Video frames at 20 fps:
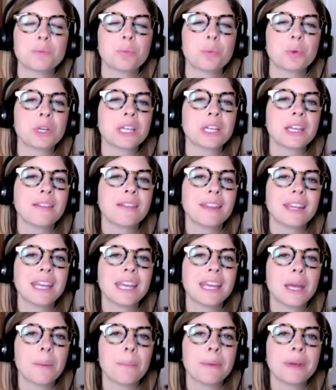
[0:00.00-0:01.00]
bringing the
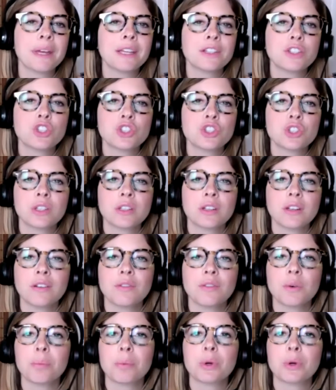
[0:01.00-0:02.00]
image
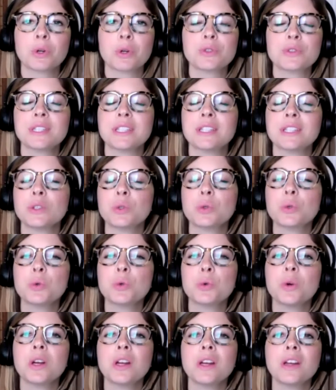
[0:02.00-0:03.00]
of a person
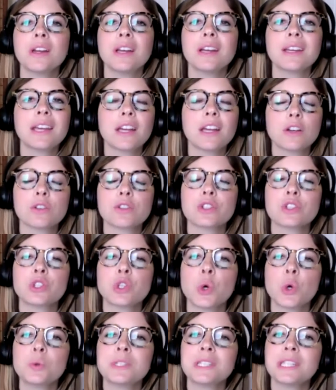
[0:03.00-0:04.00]
who cares
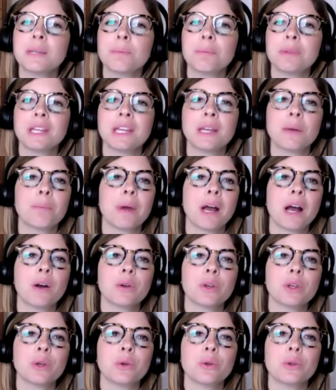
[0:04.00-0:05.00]
so deeply
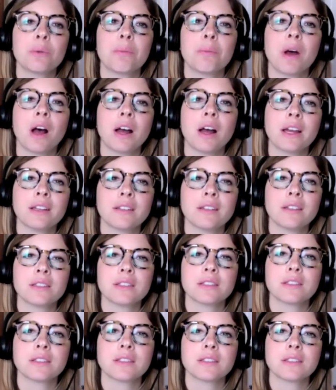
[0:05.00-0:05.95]
about you to mind.